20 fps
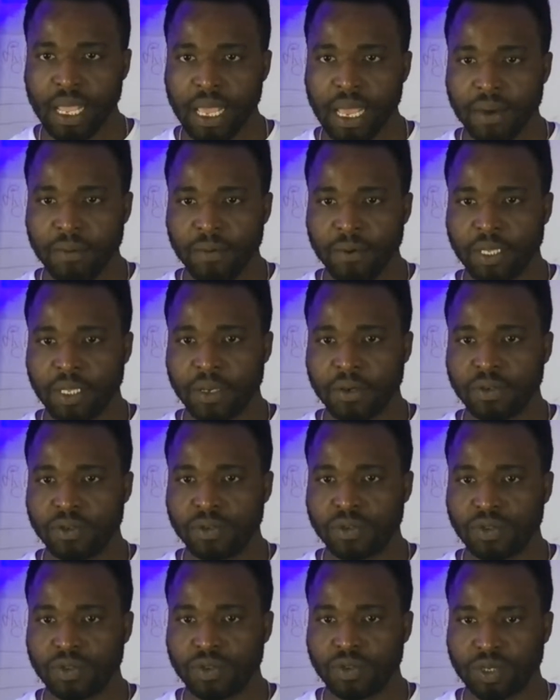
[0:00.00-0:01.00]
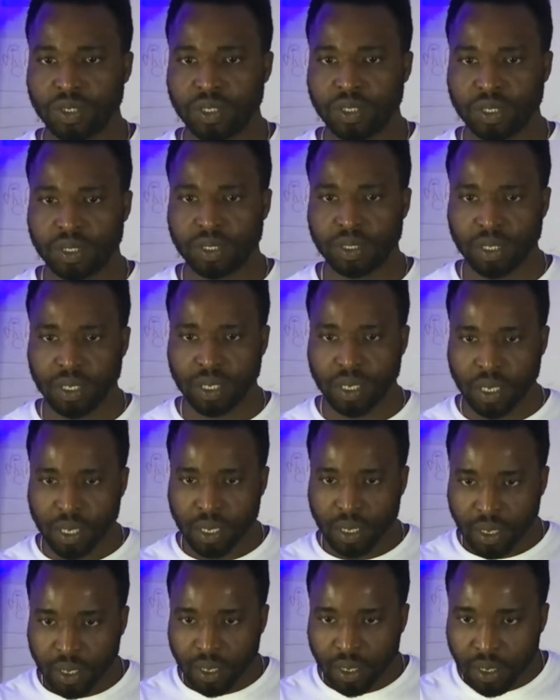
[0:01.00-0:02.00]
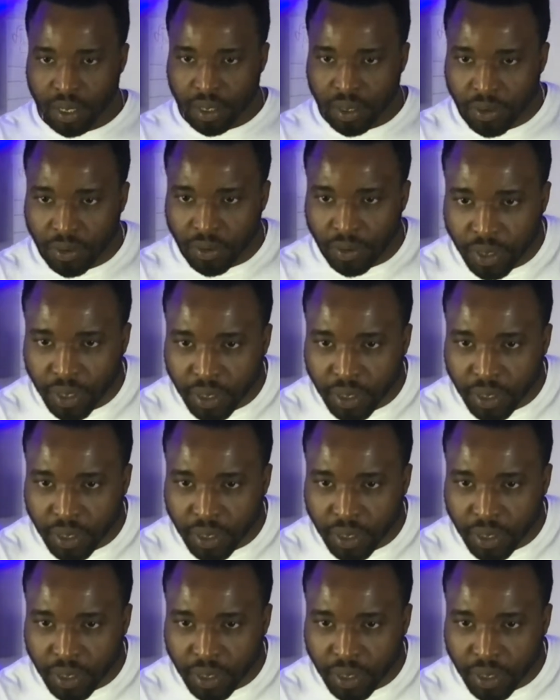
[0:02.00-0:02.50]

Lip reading: And what I want to do is, oh,